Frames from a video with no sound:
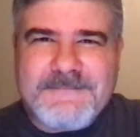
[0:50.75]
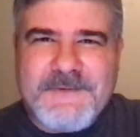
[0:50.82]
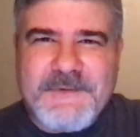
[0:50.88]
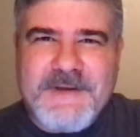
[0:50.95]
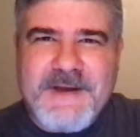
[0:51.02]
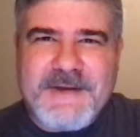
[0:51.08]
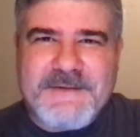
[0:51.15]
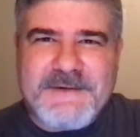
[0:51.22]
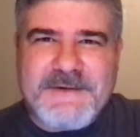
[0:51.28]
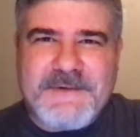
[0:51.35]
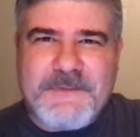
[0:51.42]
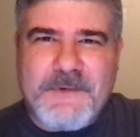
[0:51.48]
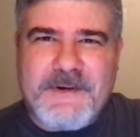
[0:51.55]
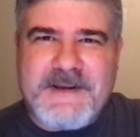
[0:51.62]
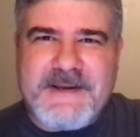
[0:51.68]

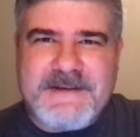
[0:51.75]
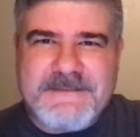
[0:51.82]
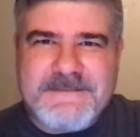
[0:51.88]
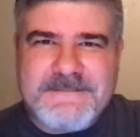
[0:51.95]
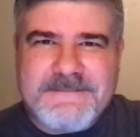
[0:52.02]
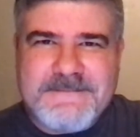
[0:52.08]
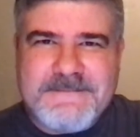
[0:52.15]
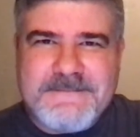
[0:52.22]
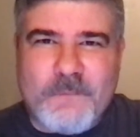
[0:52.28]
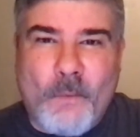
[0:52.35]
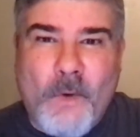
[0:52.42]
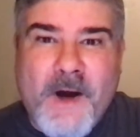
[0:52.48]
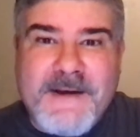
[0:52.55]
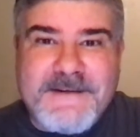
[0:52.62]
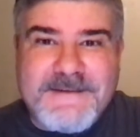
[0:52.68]

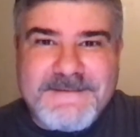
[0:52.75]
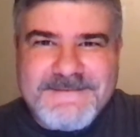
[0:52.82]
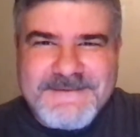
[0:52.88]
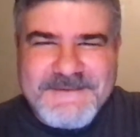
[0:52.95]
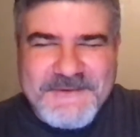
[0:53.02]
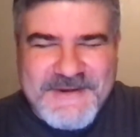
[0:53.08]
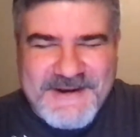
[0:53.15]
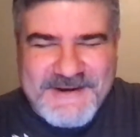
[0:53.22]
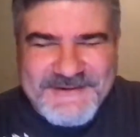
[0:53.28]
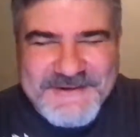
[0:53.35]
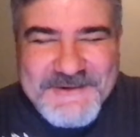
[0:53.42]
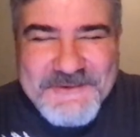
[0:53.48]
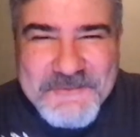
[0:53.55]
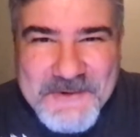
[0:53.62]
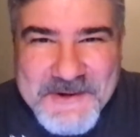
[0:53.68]

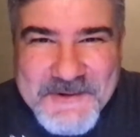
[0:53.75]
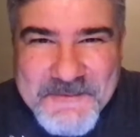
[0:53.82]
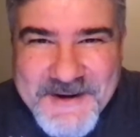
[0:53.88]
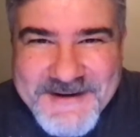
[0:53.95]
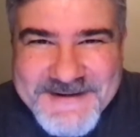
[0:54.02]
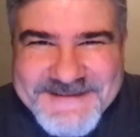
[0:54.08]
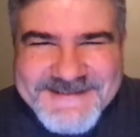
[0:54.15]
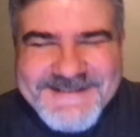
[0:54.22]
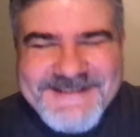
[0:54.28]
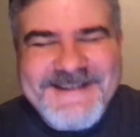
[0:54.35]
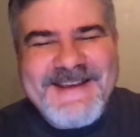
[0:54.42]
2021.